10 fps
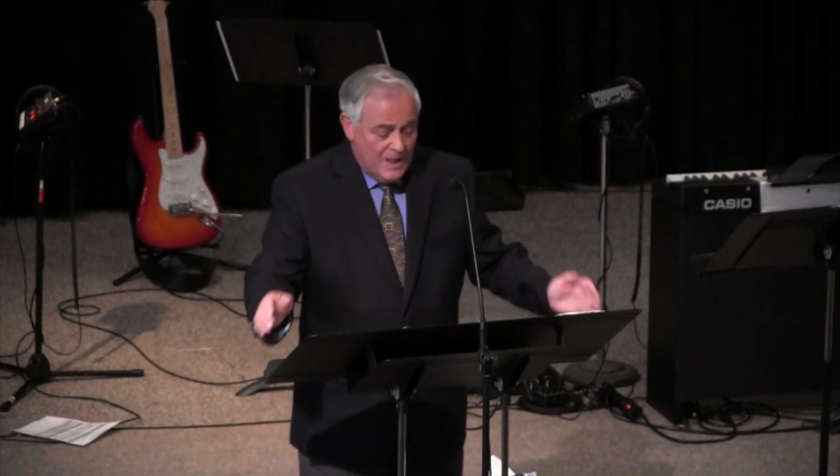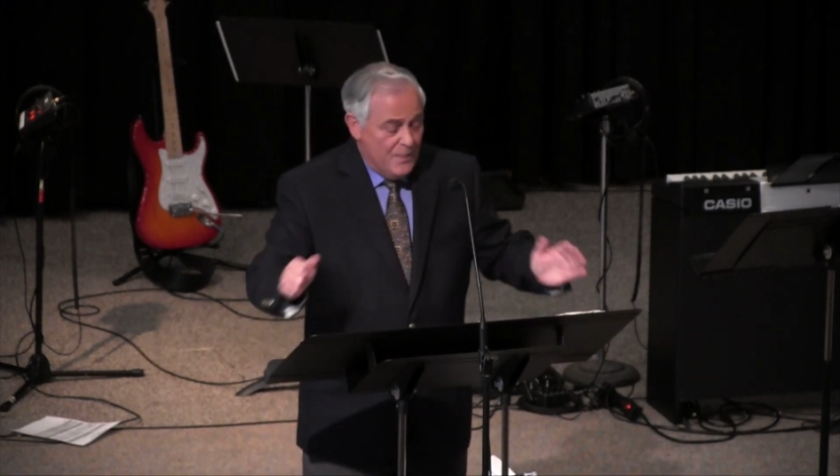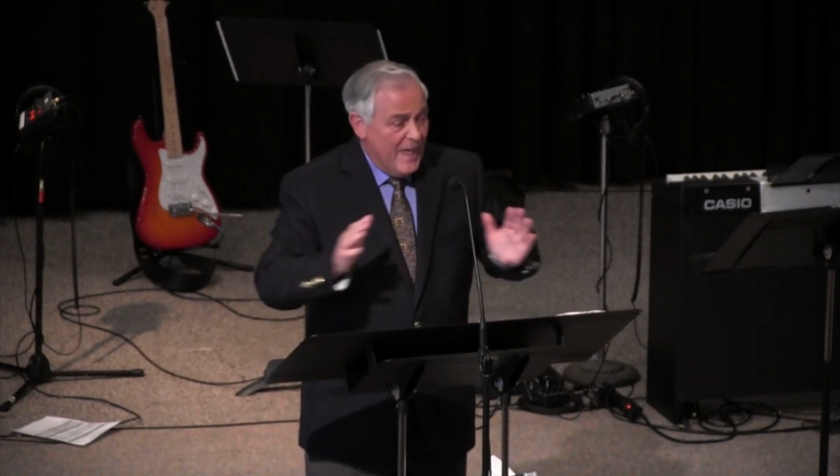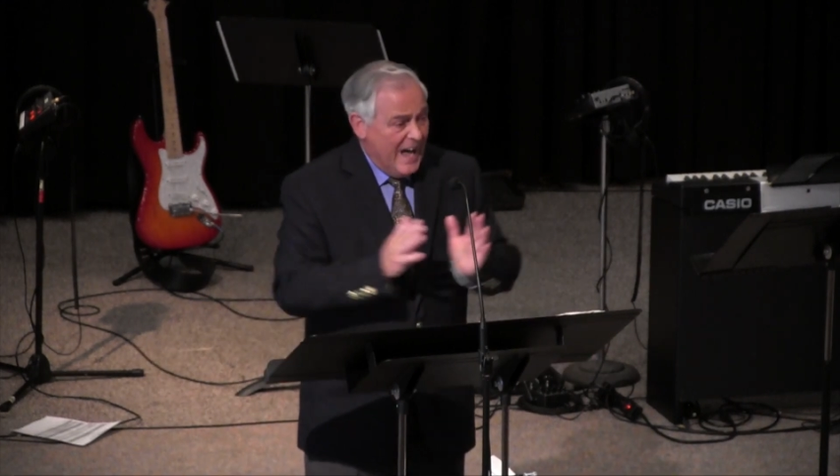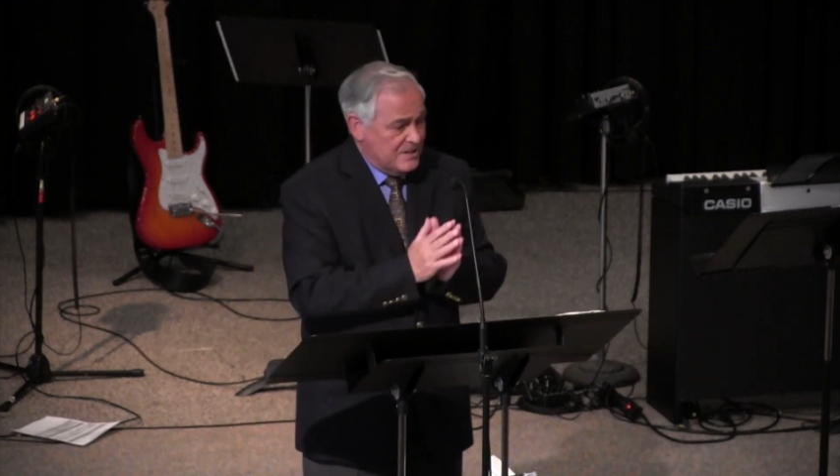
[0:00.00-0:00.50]

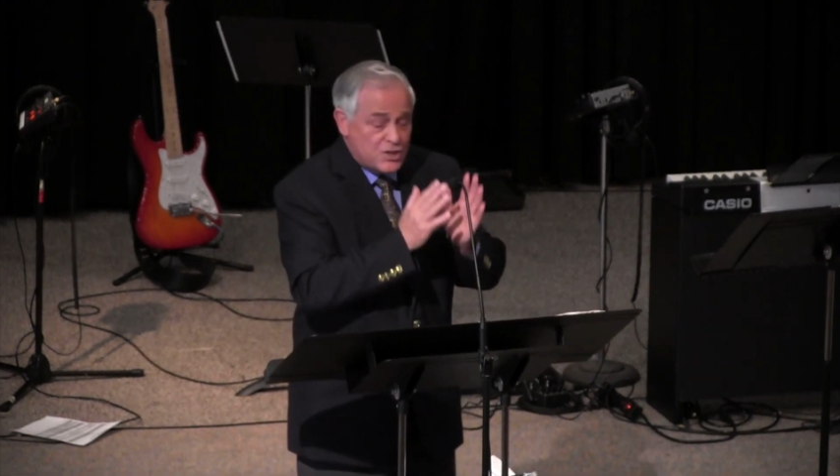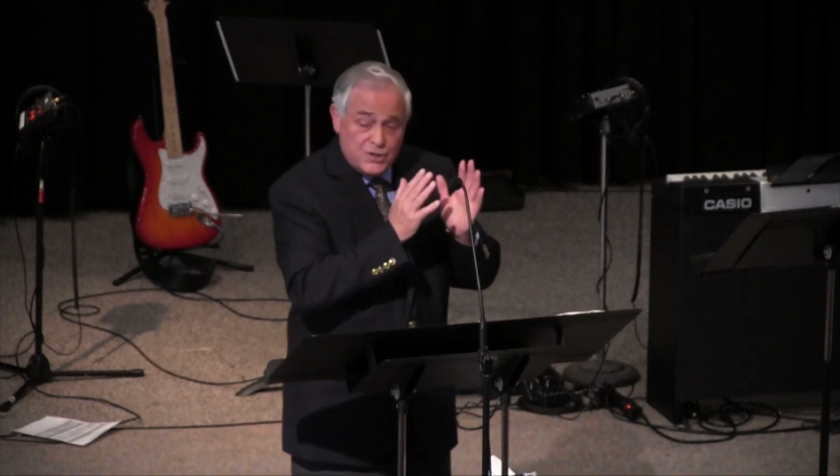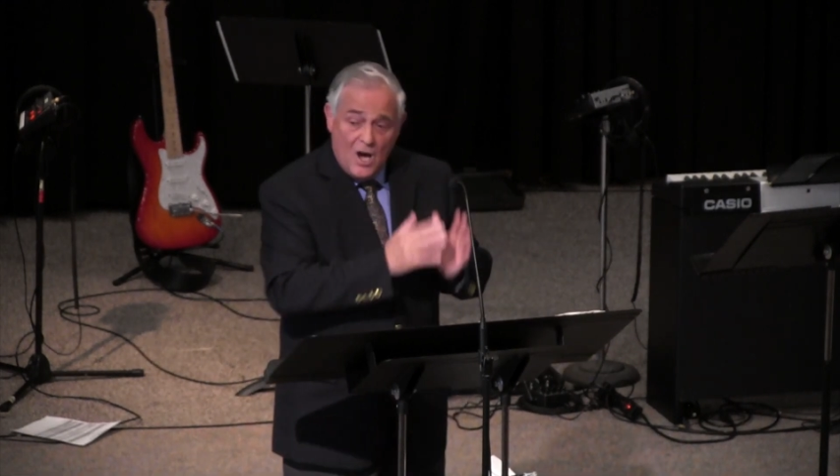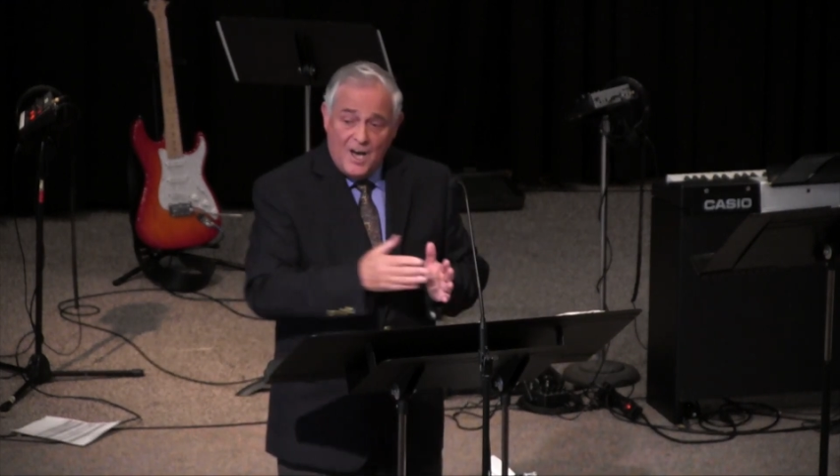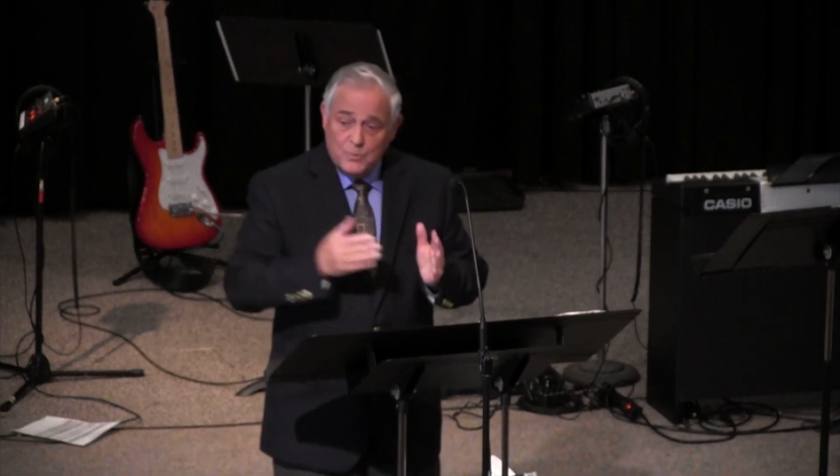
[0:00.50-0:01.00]
That's
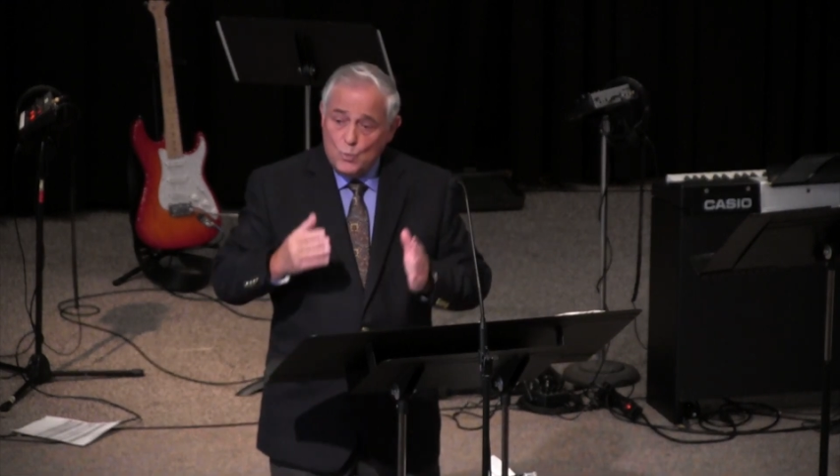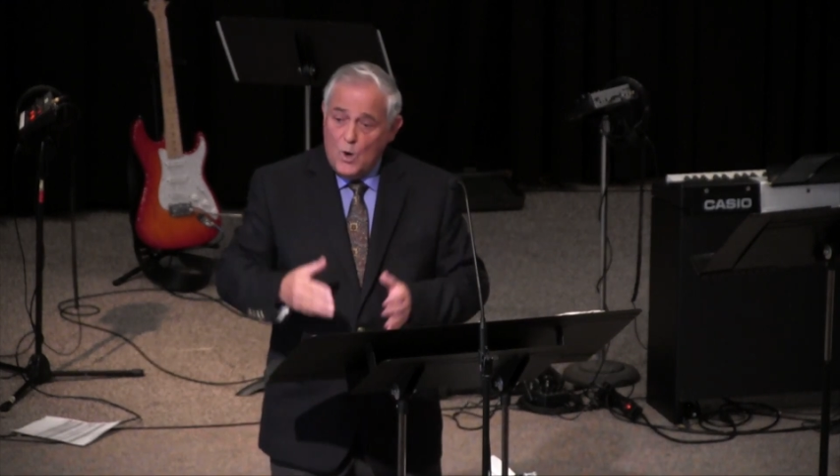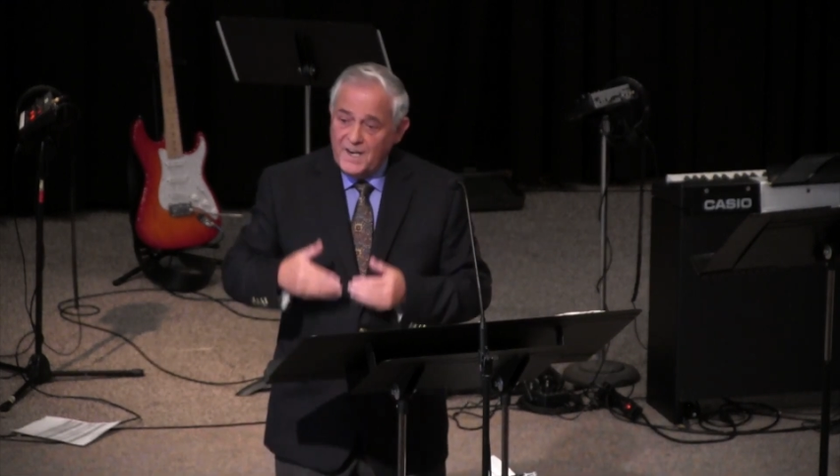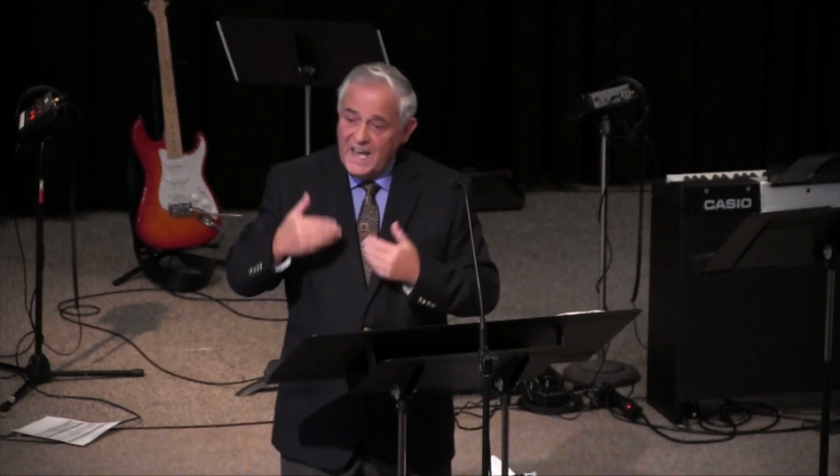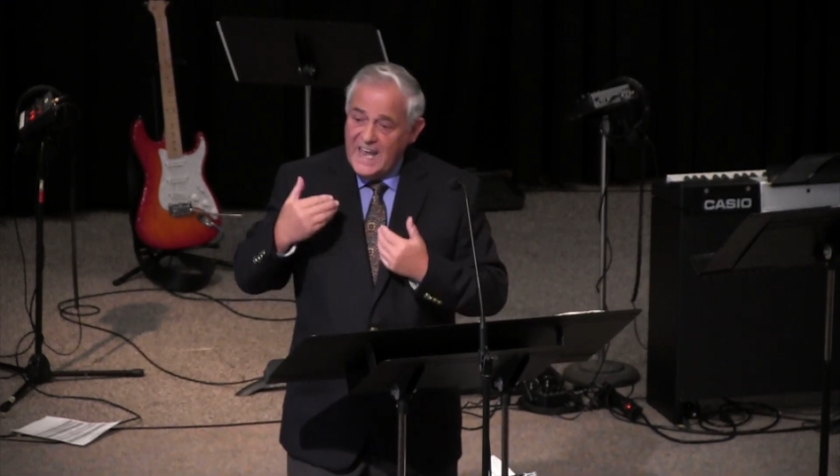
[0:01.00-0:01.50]
not
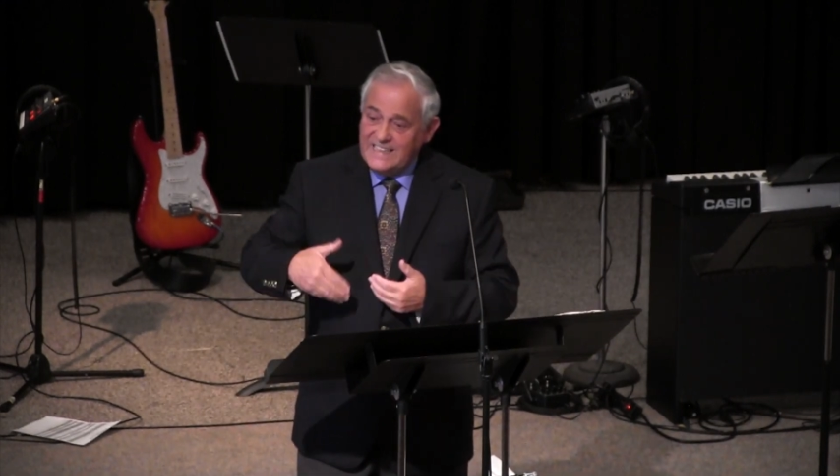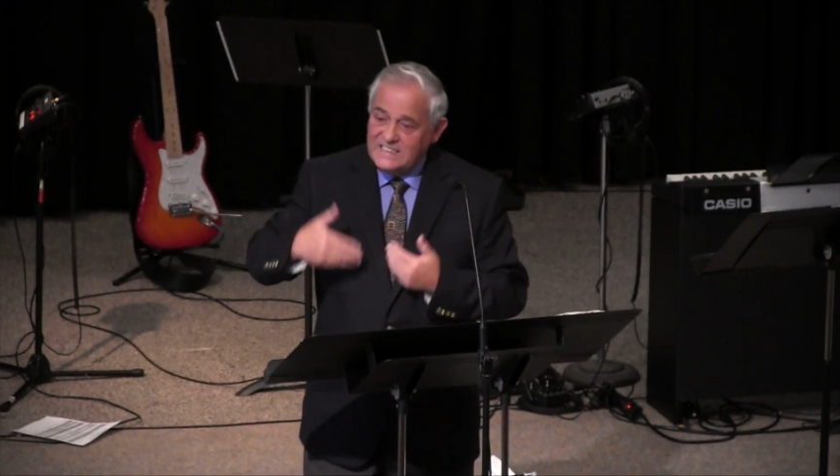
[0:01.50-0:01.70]
what a